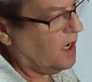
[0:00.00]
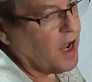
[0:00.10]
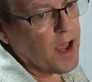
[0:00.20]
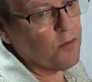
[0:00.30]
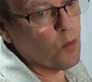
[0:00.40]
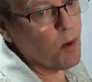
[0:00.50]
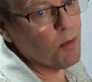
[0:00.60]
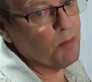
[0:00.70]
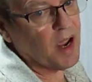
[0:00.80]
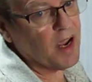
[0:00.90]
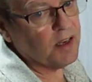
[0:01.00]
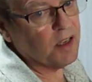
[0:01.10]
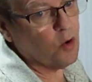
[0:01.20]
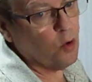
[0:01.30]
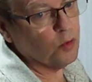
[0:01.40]
I have a rubber band
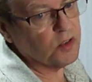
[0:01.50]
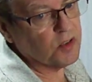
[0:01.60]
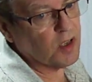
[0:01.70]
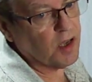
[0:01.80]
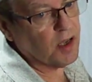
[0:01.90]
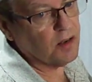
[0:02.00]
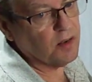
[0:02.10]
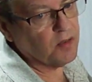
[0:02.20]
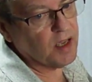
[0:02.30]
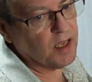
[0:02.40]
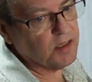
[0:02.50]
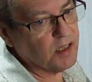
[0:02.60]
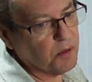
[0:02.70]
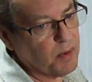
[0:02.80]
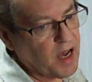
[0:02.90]
that holds the head to
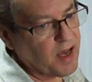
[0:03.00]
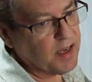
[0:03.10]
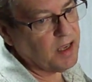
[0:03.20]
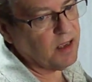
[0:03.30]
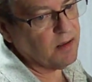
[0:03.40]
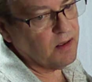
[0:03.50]
the body,